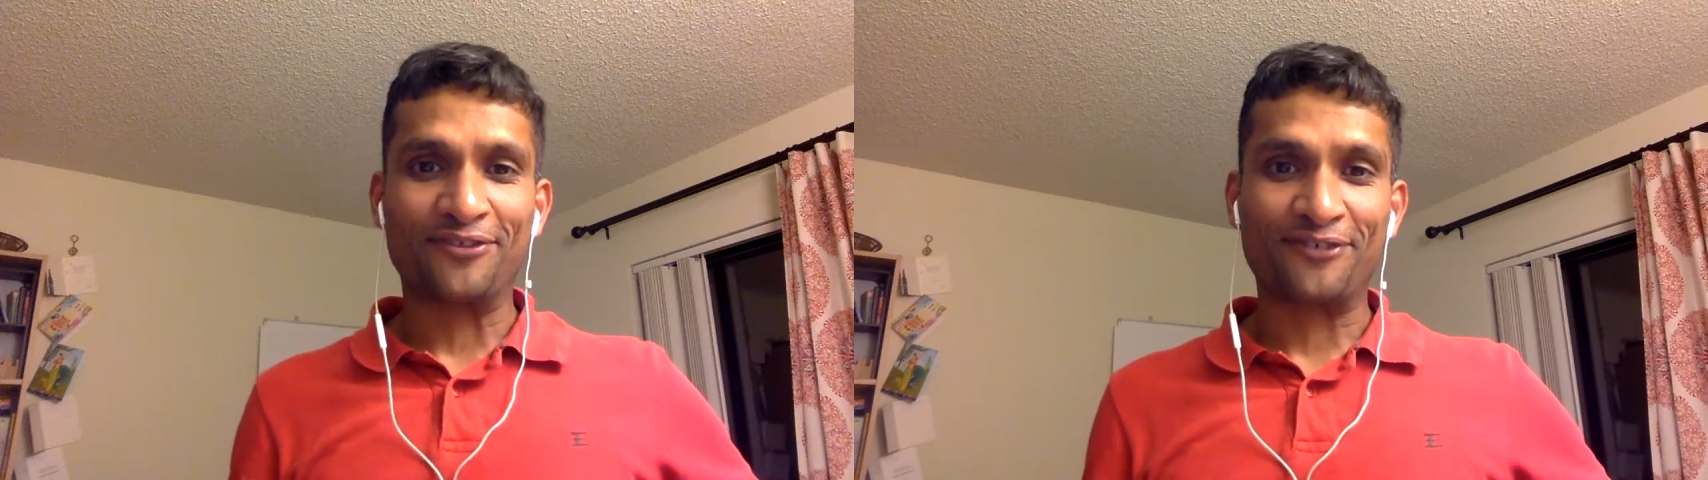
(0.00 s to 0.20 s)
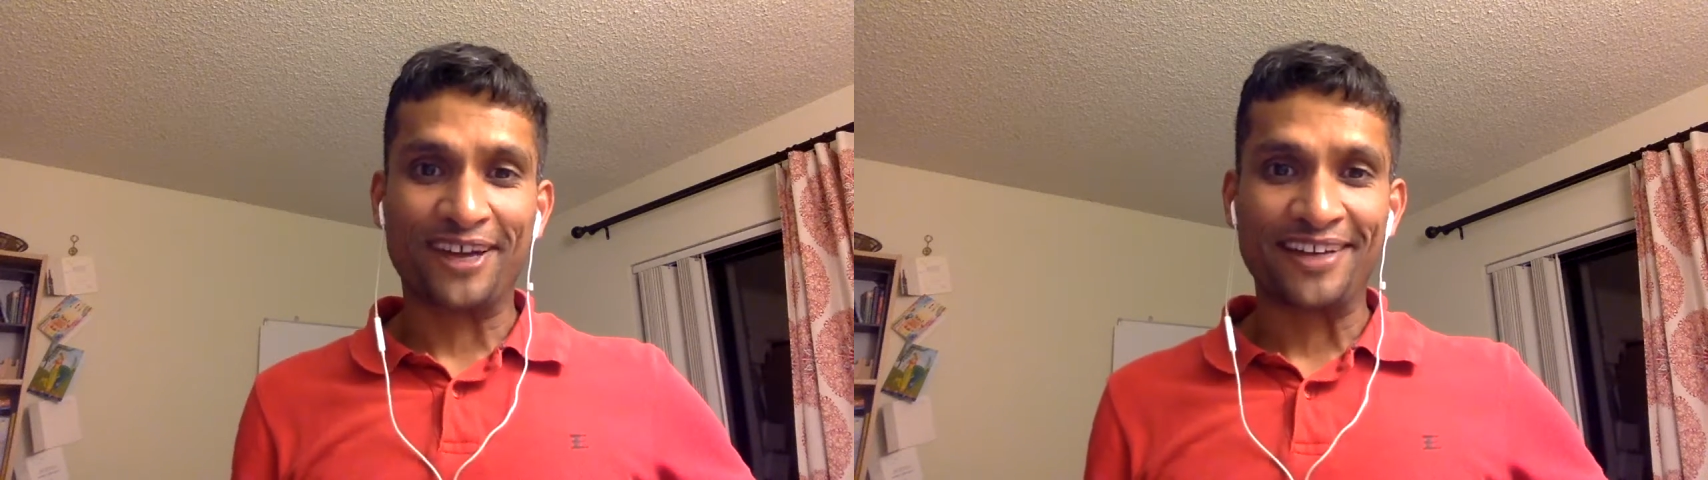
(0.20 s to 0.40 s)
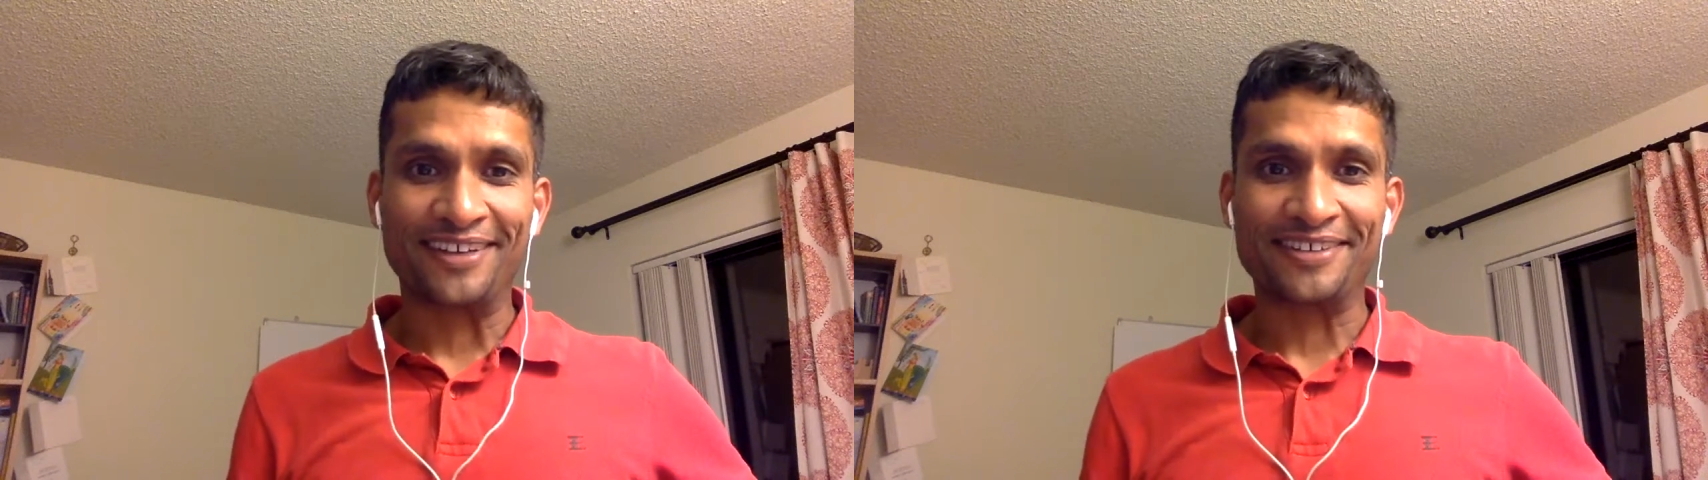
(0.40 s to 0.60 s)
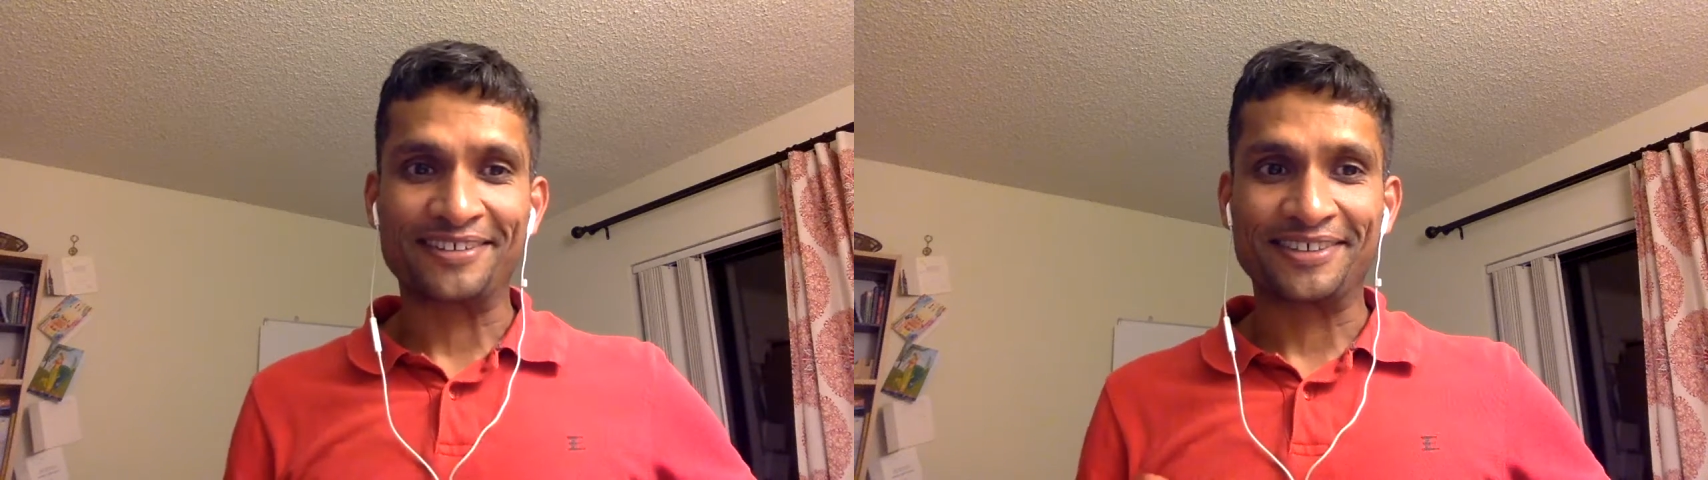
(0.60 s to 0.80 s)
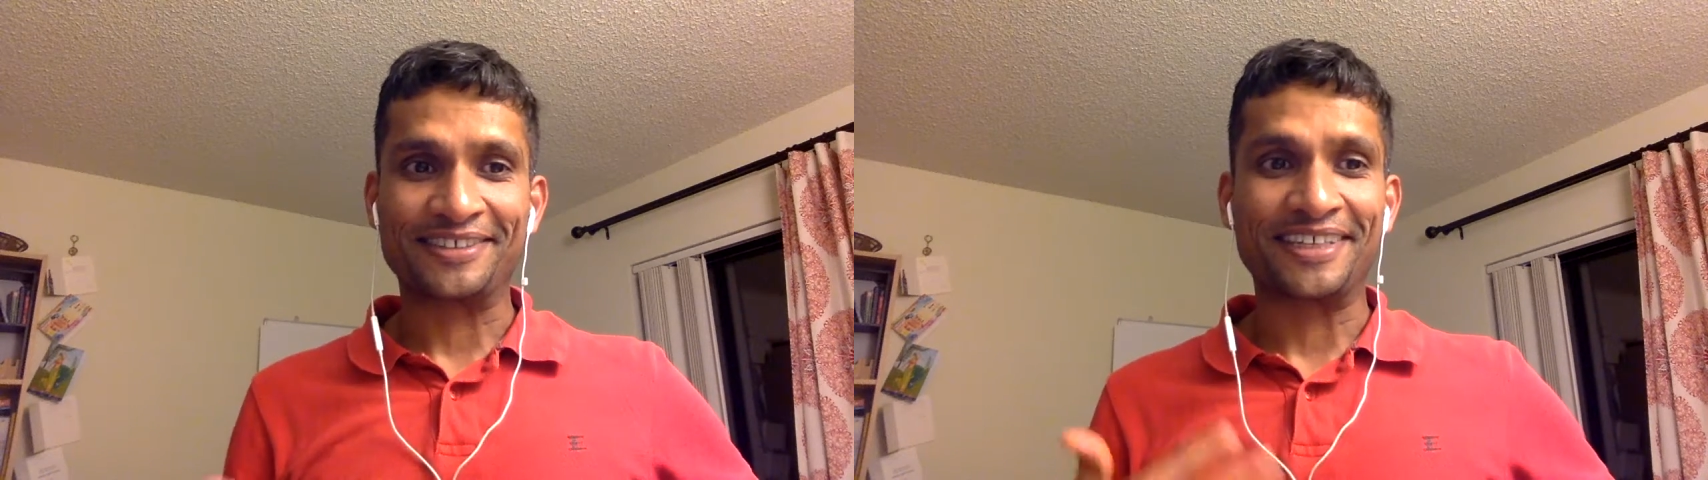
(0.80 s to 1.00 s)
find it,
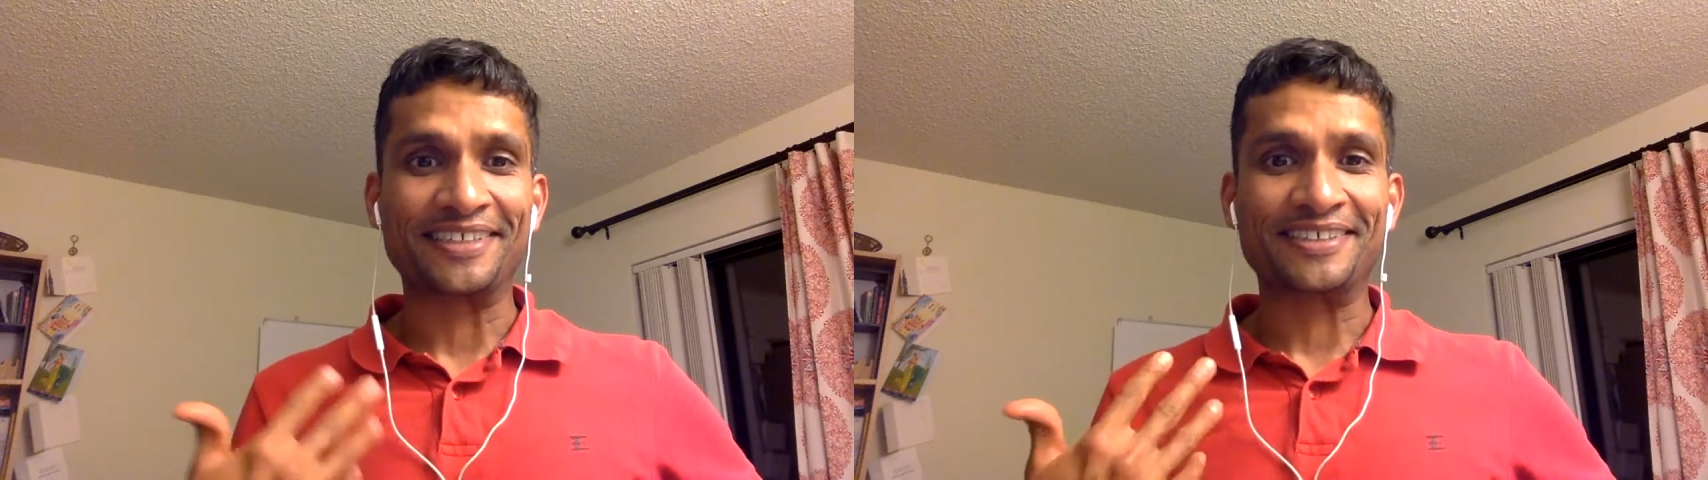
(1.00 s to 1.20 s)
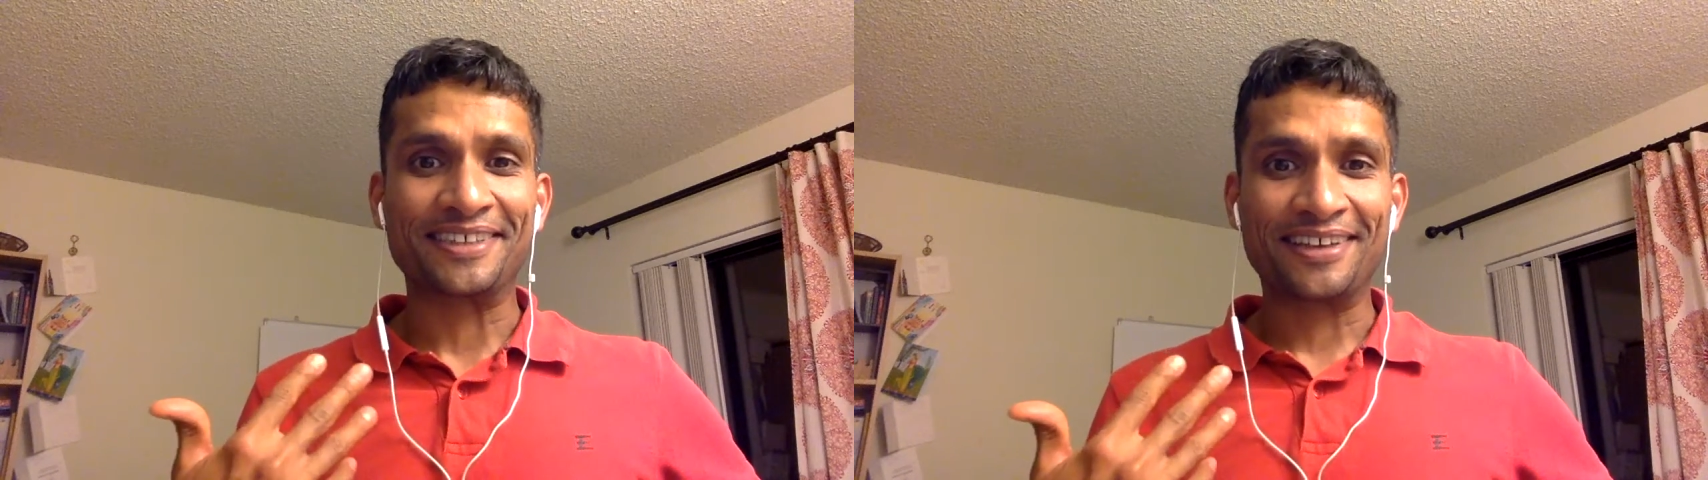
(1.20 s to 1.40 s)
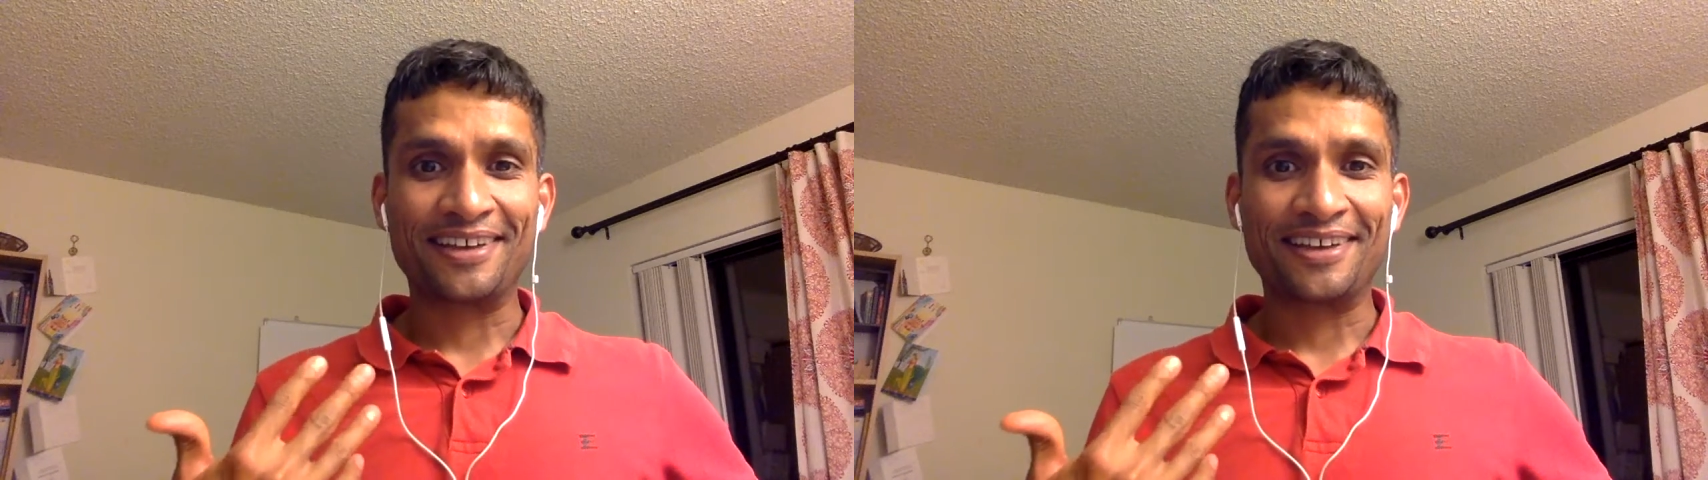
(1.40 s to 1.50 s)
she says,